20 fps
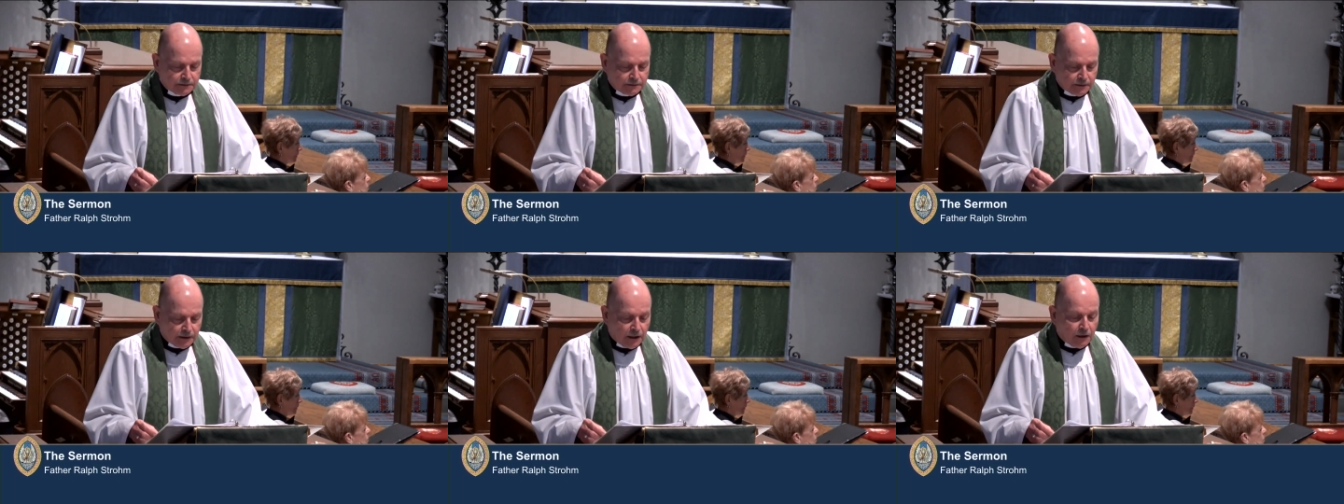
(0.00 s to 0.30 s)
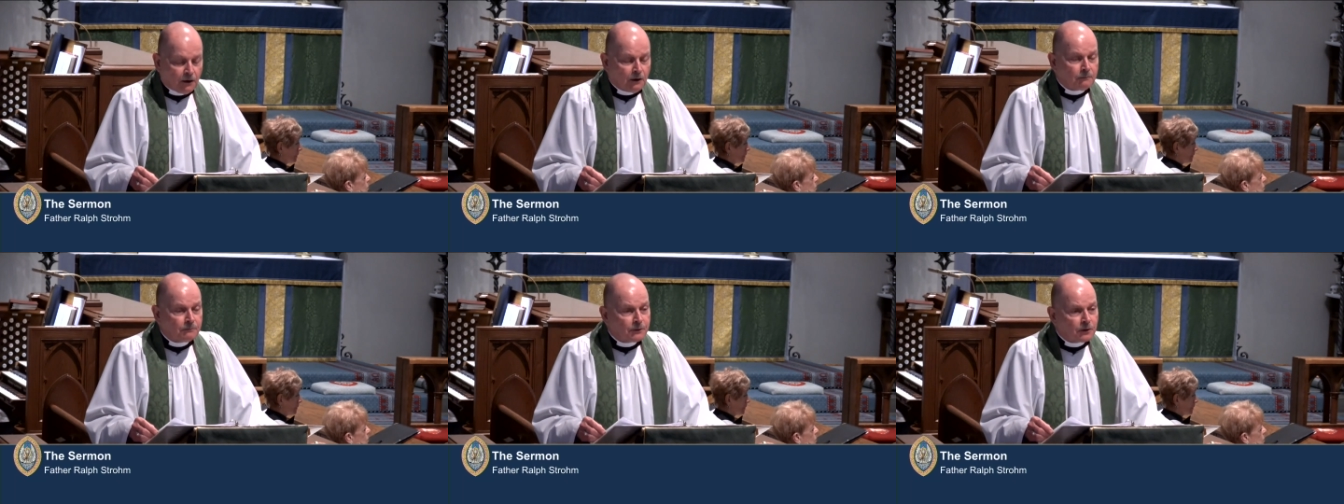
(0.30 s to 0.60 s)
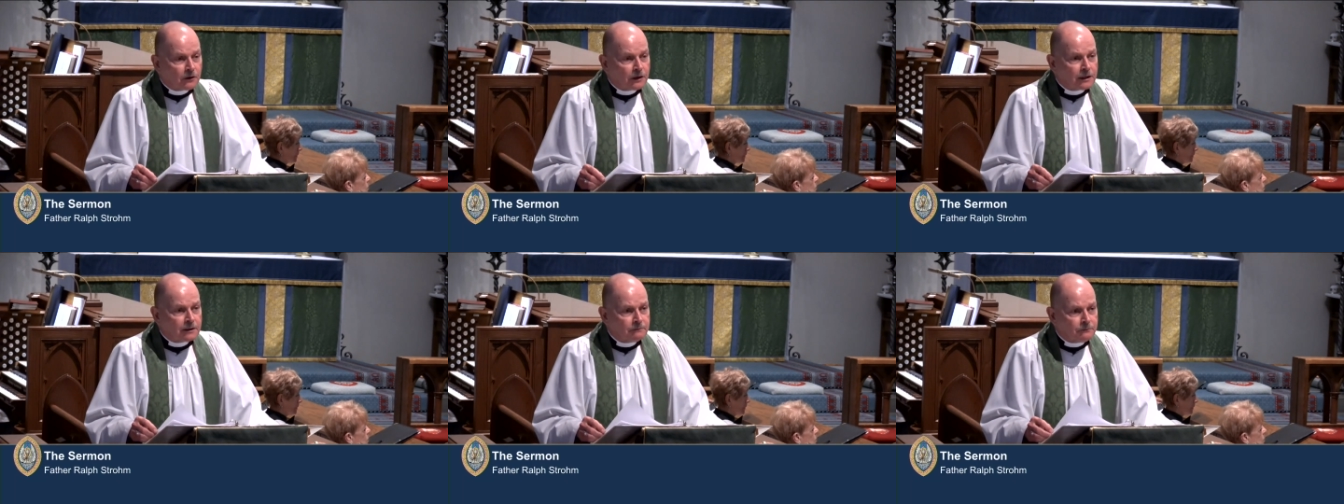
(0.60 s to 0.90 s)
Our
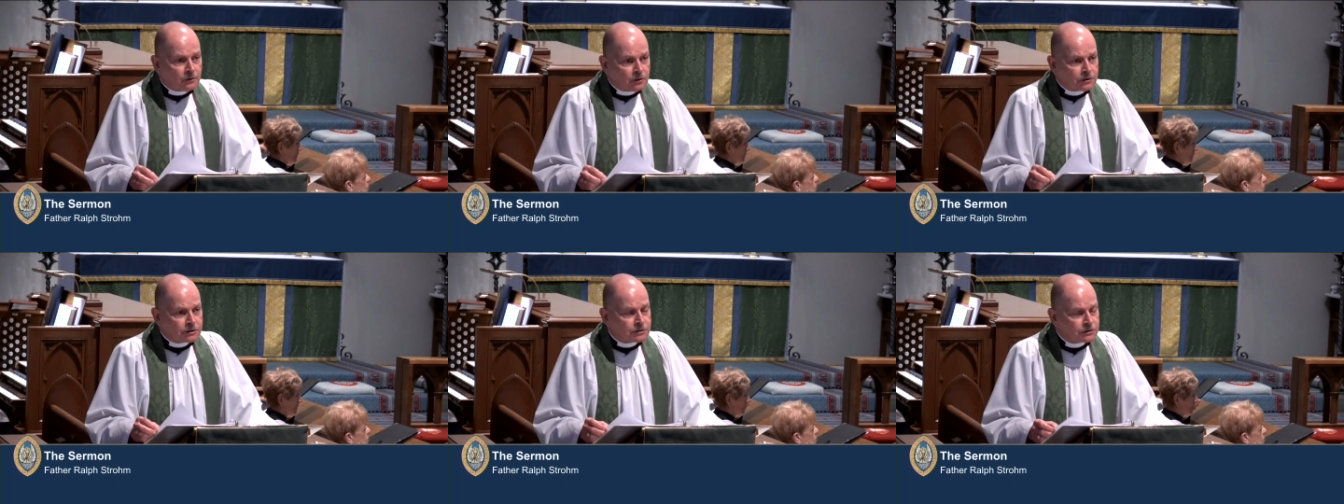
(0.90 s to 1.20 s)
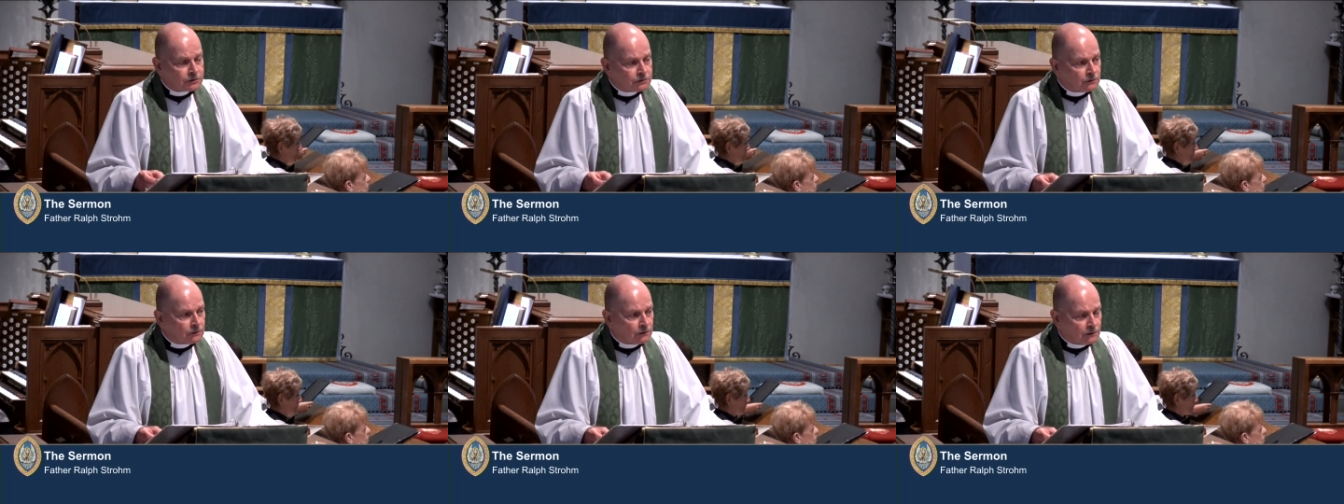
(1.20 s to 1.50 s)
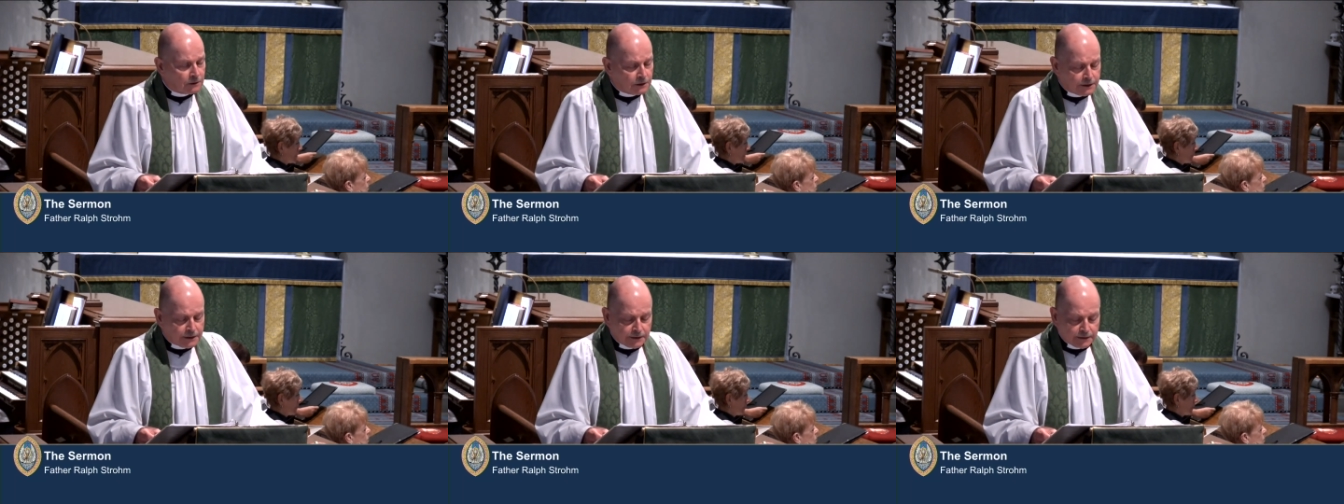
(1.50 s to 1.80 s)
burning bush
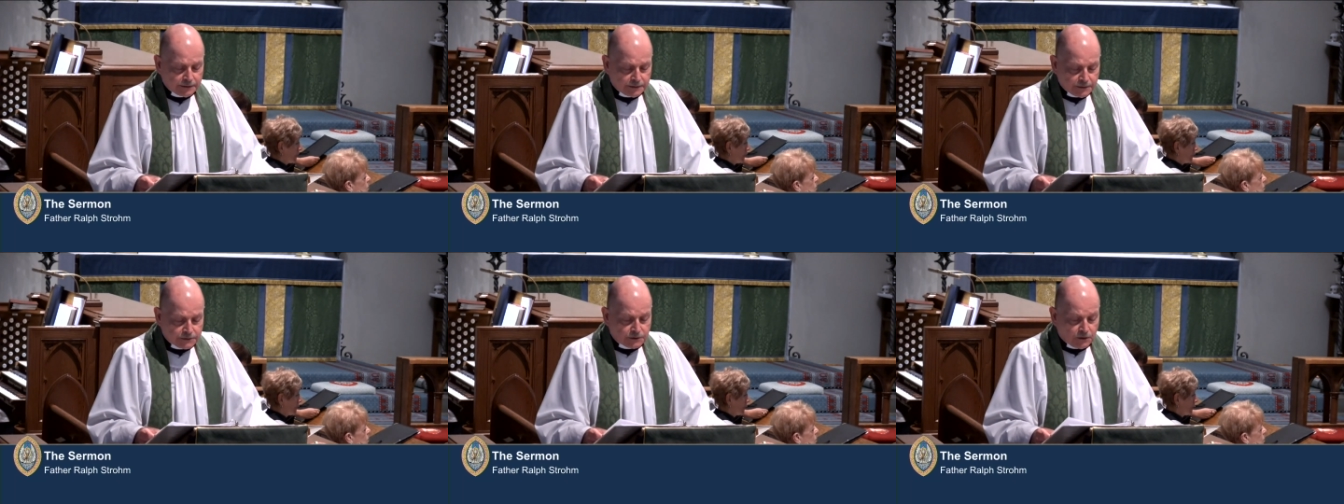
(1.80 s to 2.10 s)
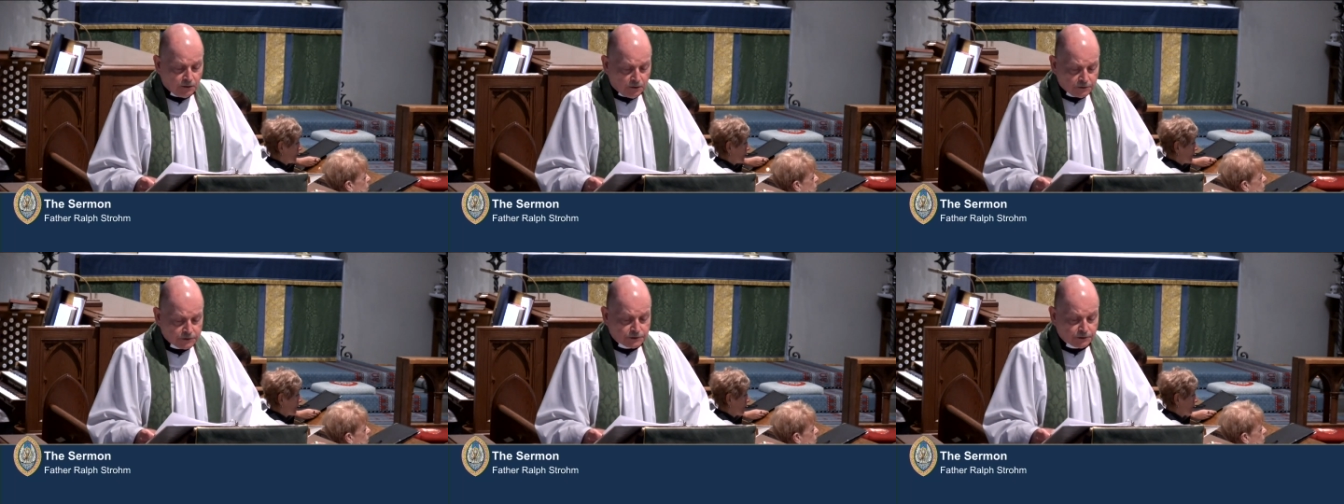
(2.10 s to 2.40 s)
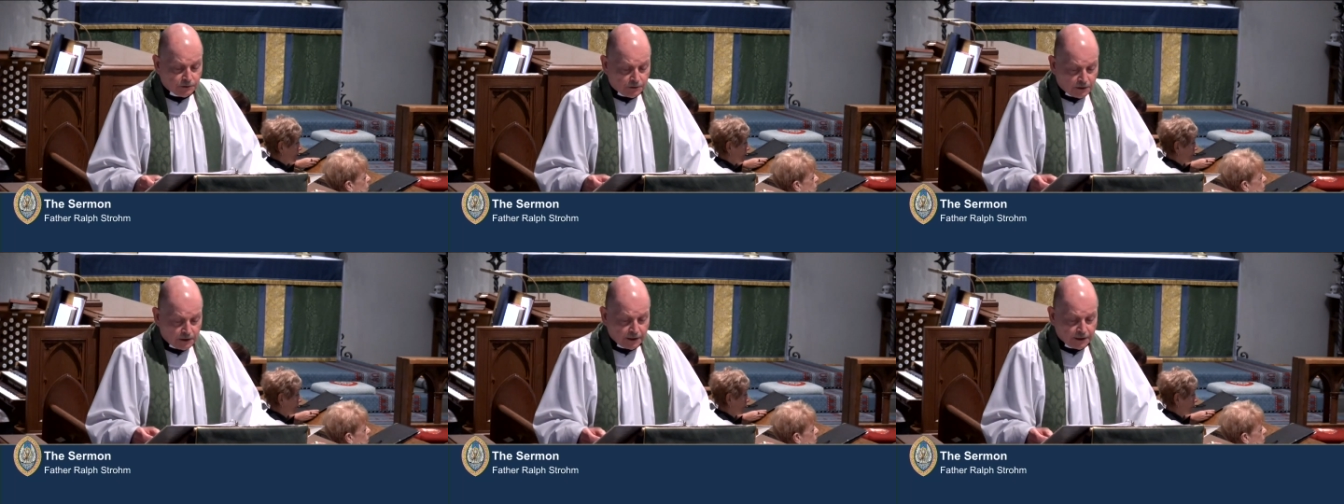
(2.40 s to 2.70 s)
story is
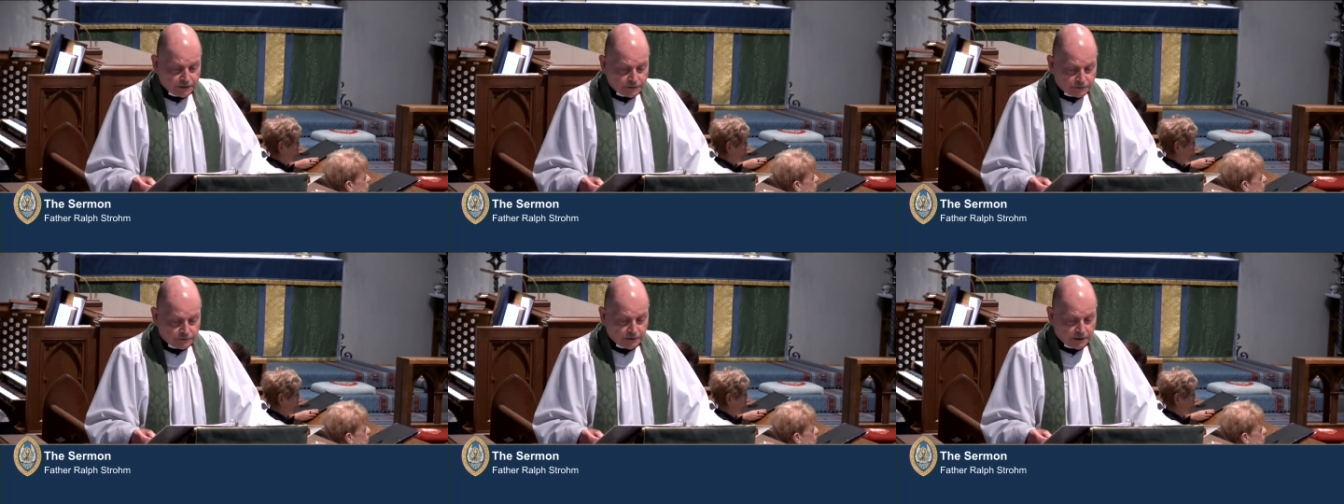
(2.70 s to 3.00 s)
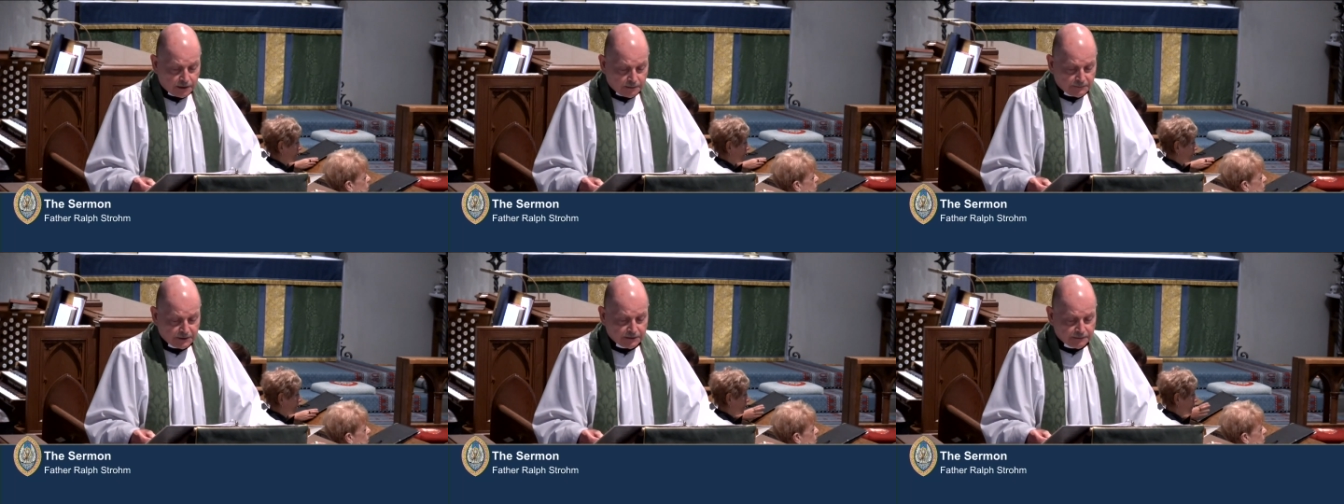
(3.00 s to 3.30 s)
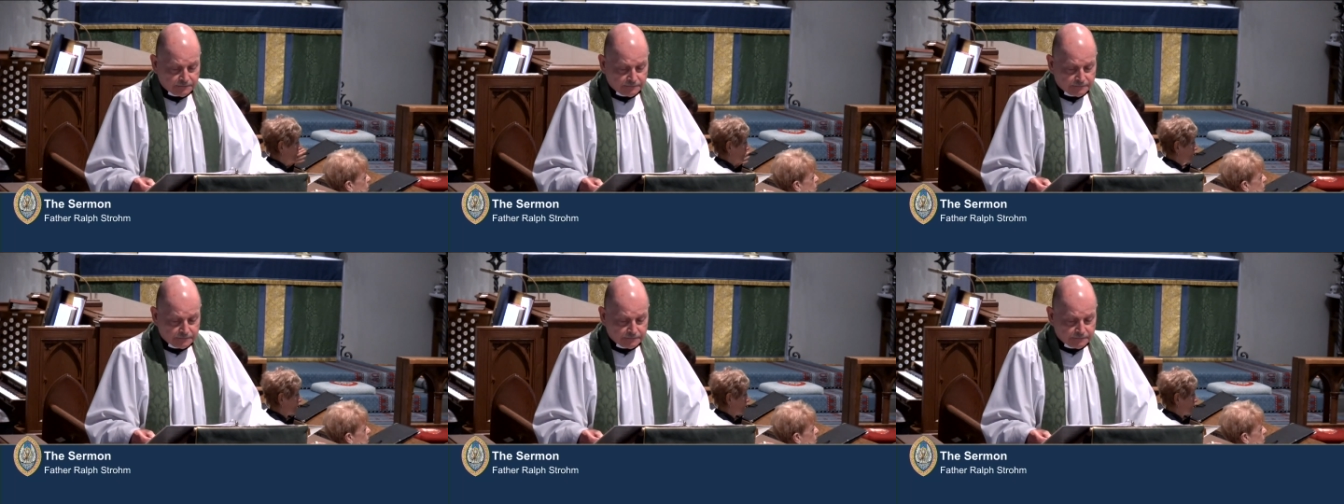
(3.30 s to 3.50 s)
also high drama.